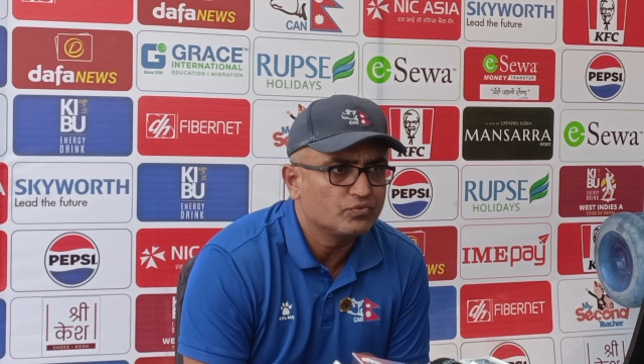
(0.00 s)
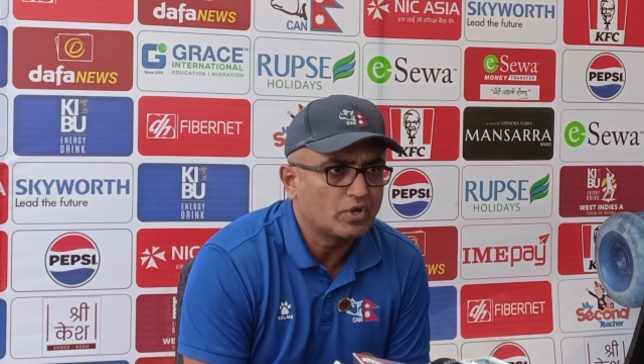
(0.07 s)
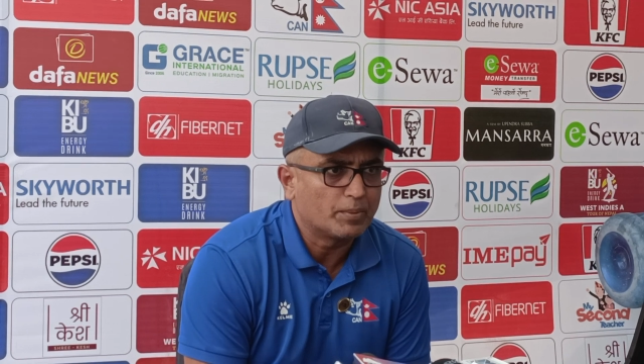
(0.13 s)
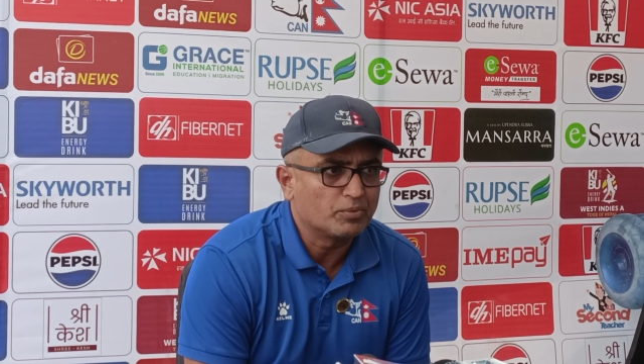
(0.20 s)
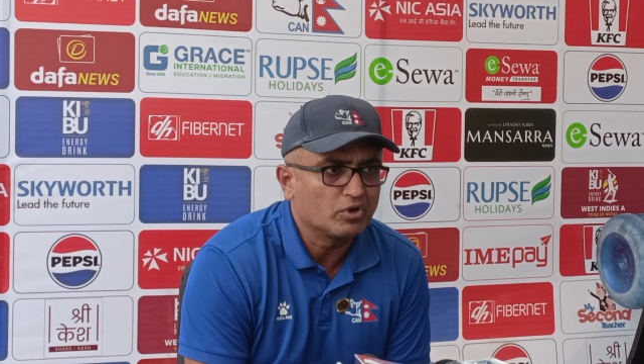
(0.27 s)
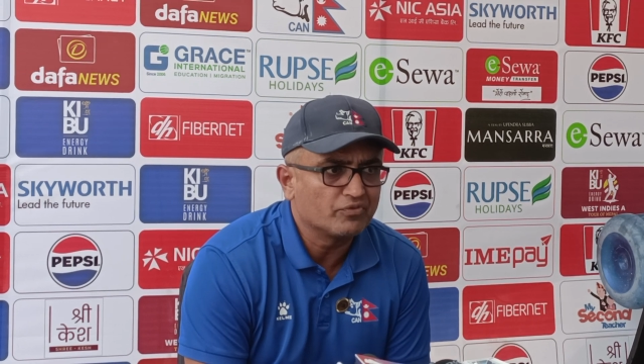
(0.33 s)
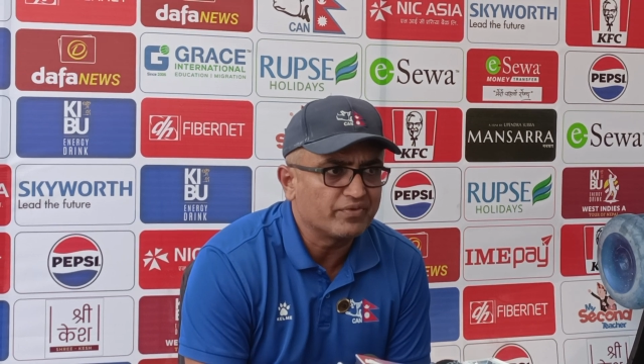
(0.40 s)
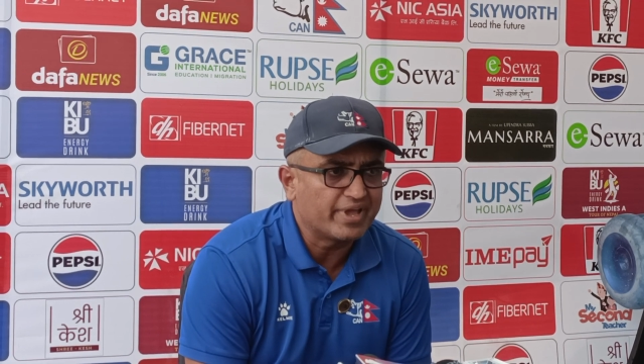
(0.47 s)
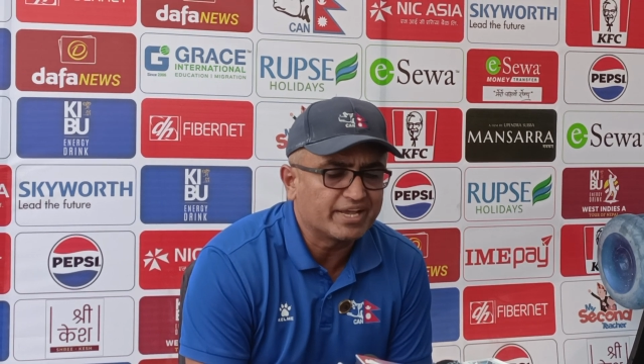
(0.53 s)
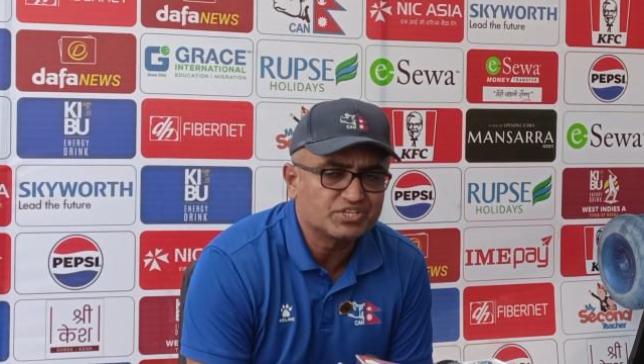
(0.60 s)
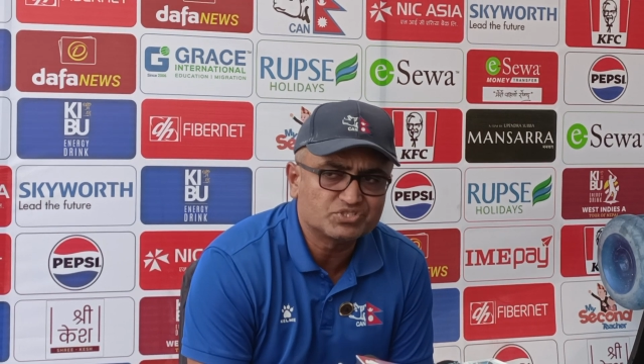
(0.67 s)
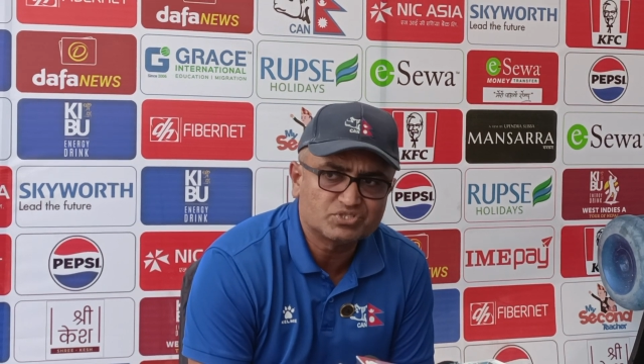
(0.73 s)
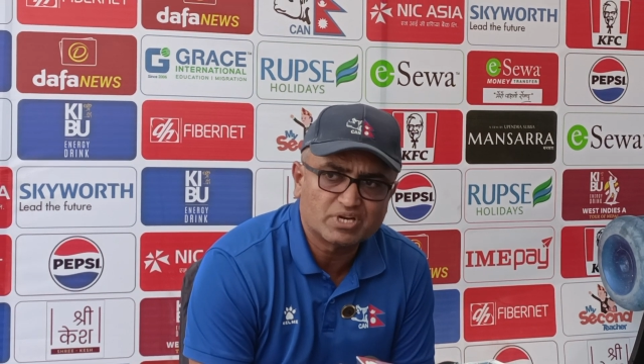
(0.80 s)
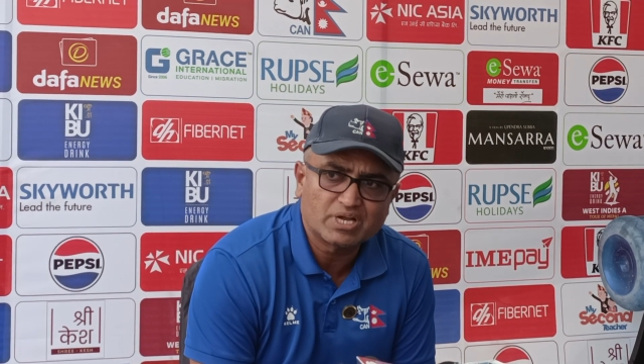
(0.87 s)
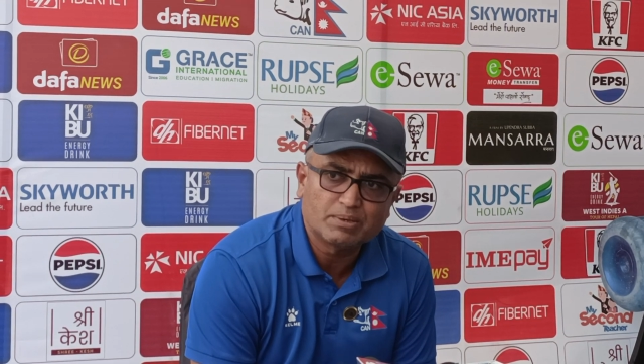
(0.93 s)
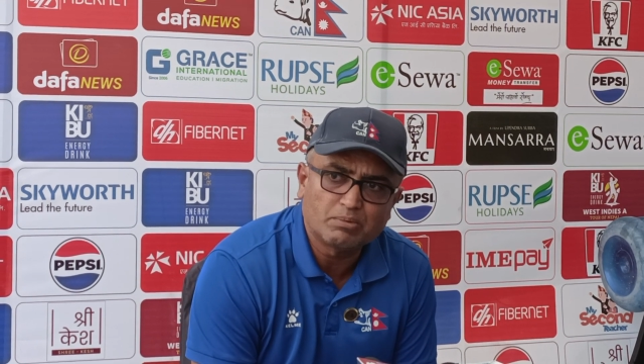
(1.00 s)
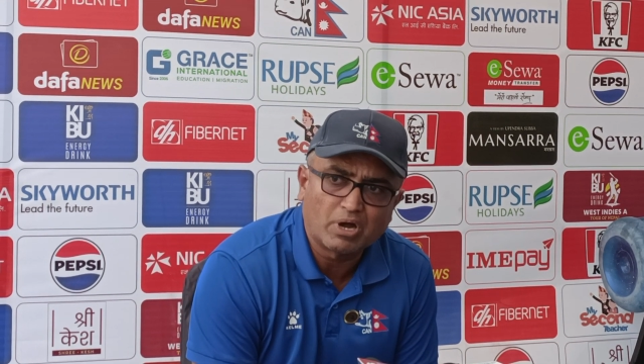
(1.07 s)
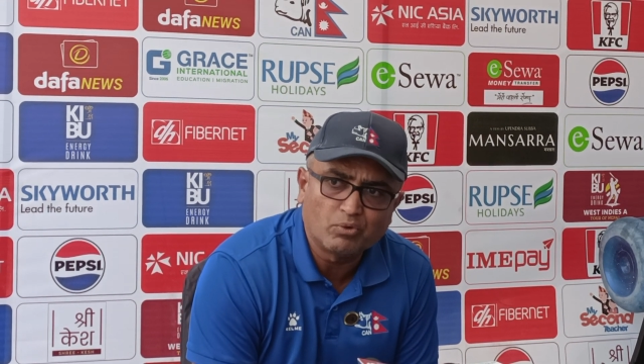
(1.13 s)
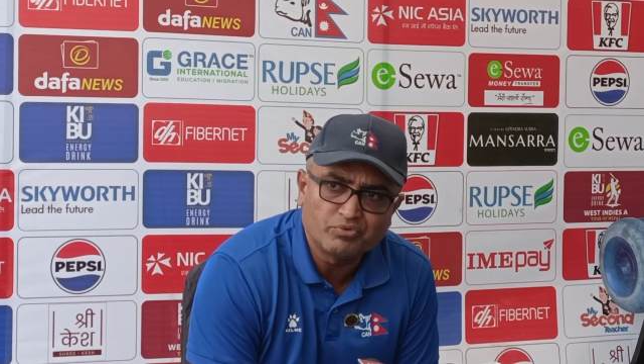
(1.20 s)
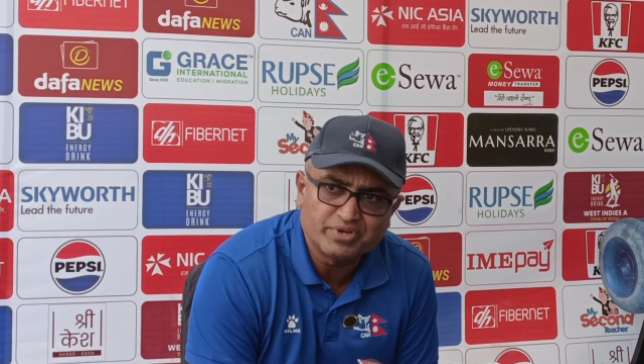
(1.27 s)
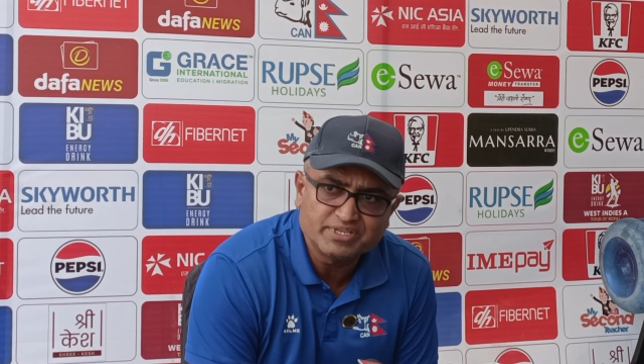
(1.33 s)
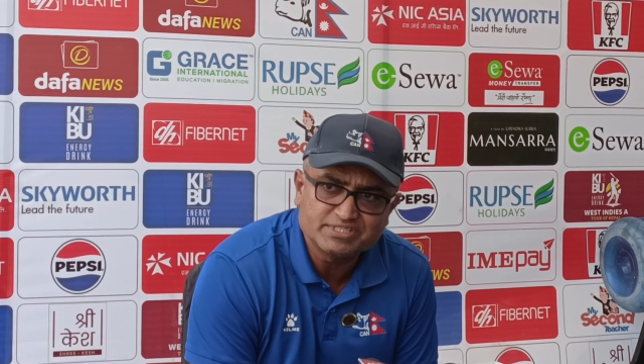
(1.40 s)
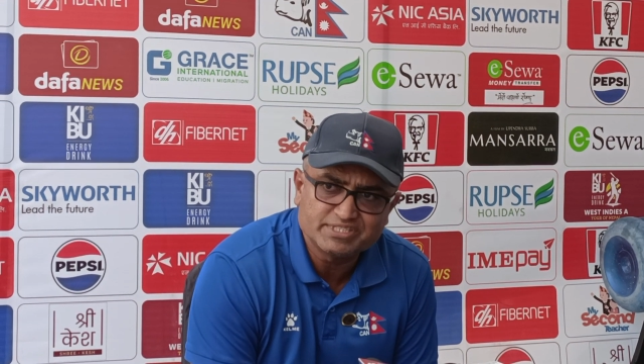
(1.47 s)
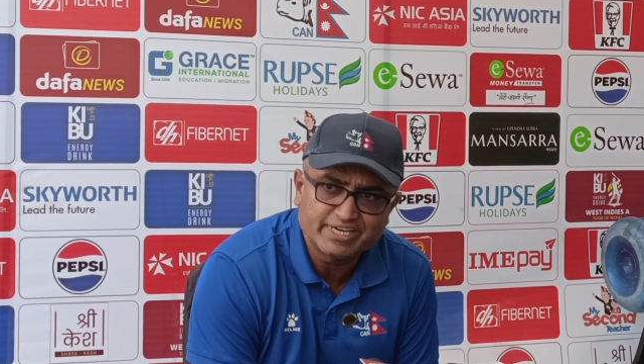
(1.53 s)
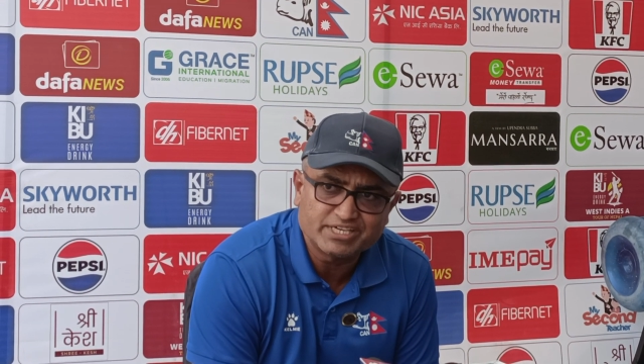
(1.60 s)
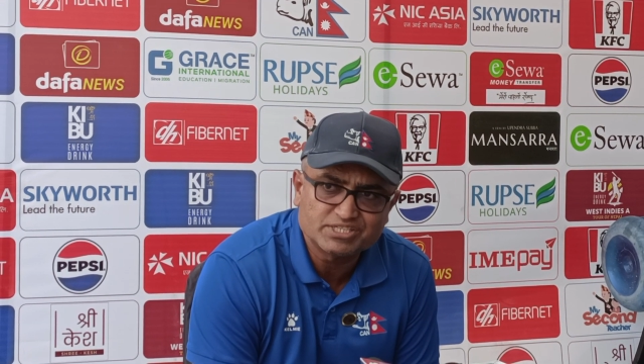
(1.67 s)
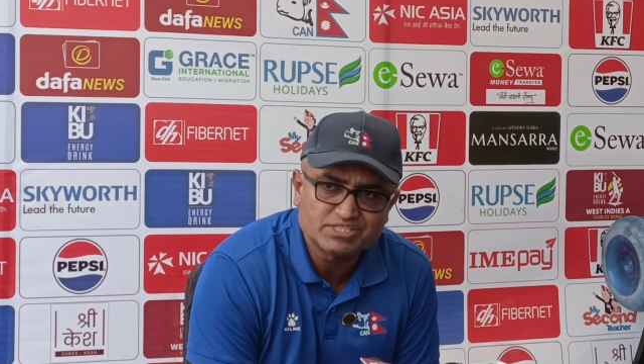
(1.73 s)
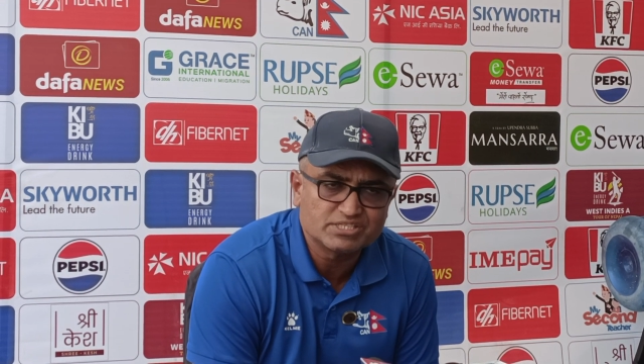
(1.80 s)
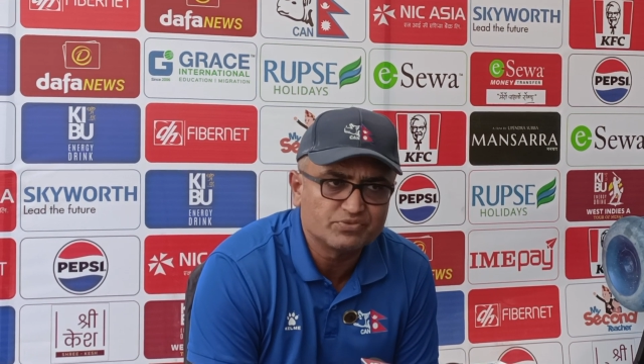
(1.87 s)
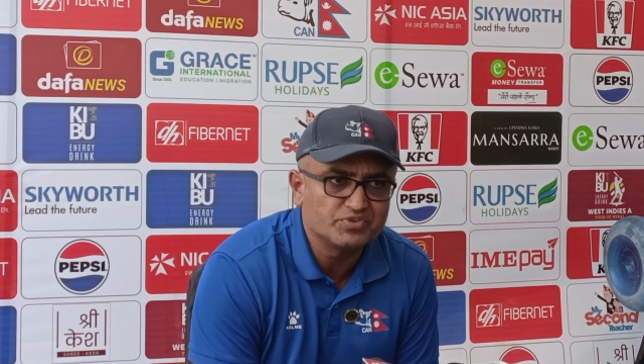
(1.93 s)
couple of extra boundaries
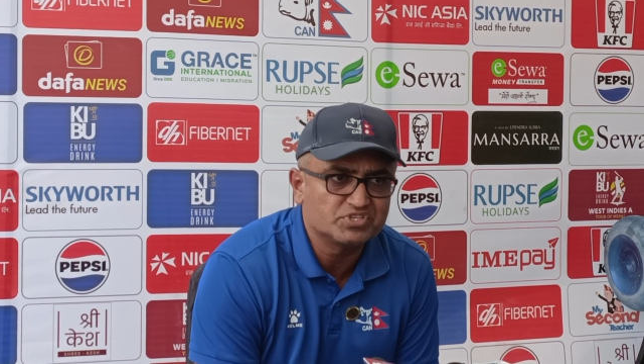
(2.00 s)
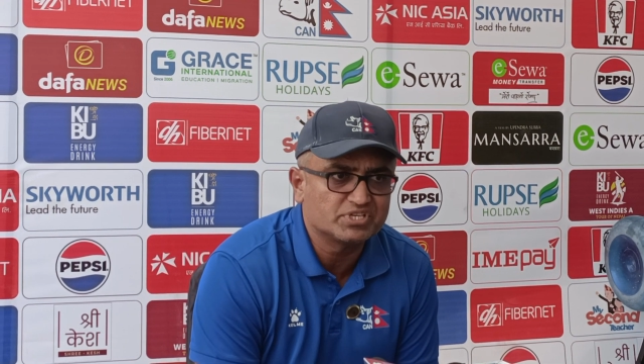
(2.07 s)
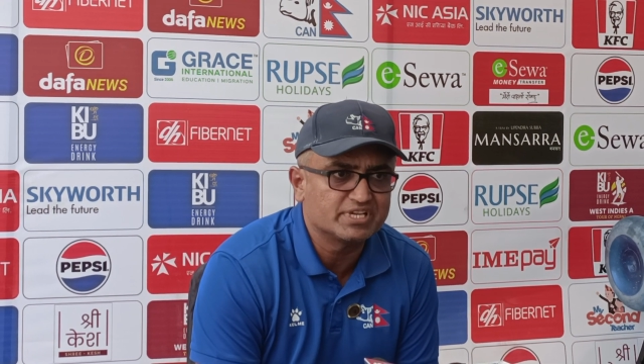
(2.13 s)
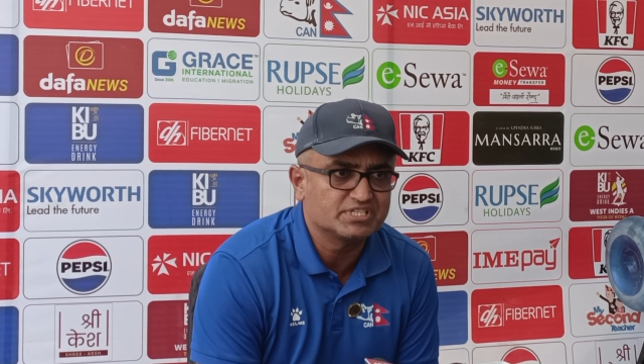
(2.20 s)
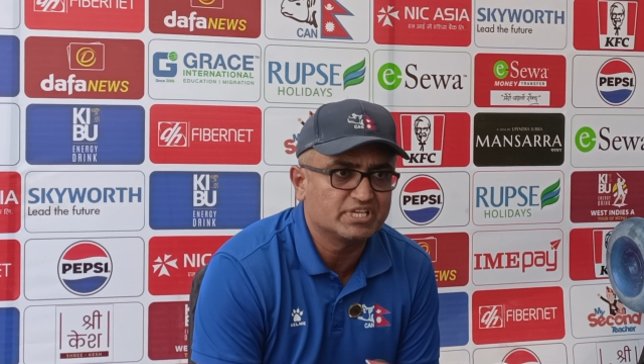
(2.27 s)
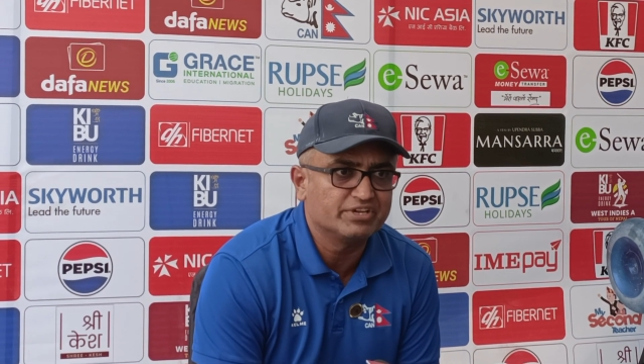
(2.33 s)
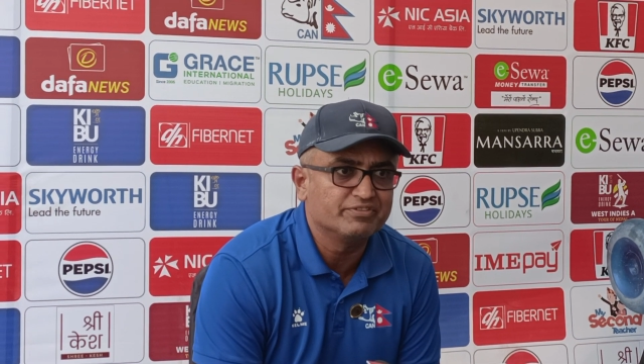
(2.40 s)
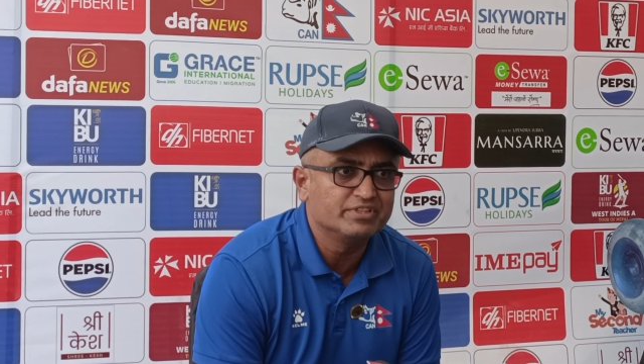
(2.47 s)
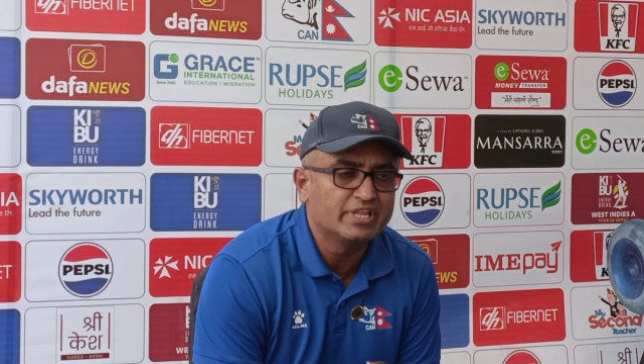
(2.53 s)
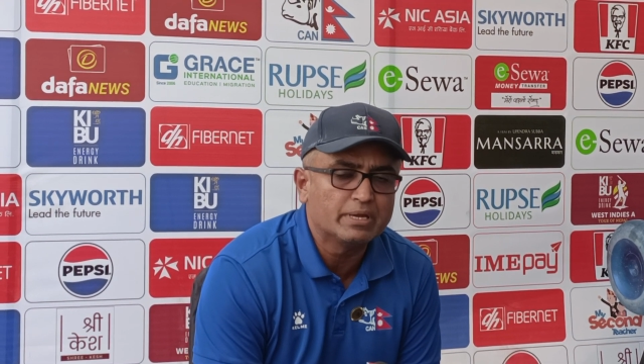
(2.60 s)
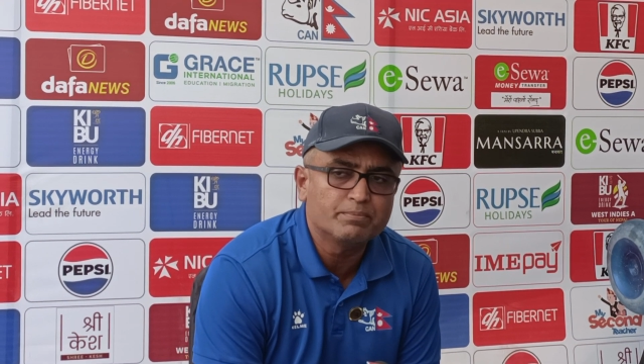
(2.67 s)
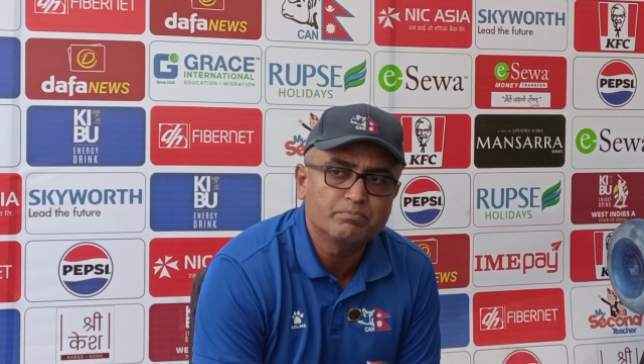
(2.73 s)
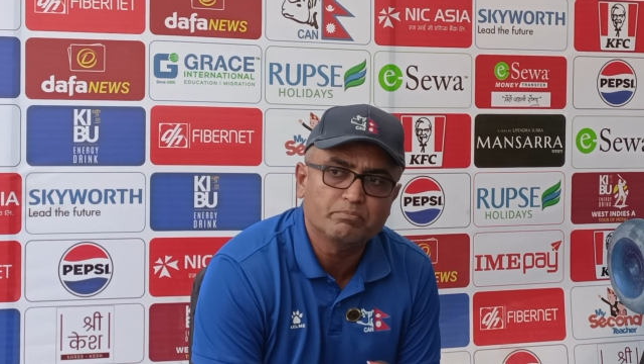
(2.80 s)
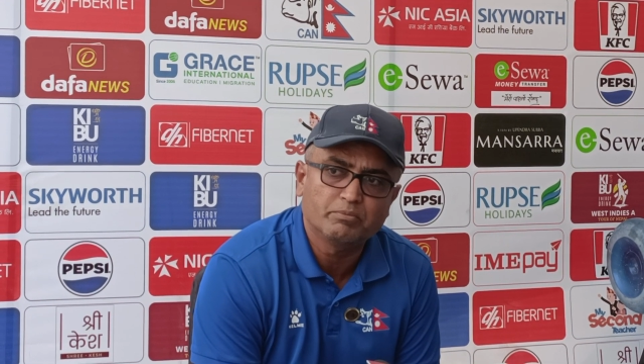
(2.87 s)
hits which has given them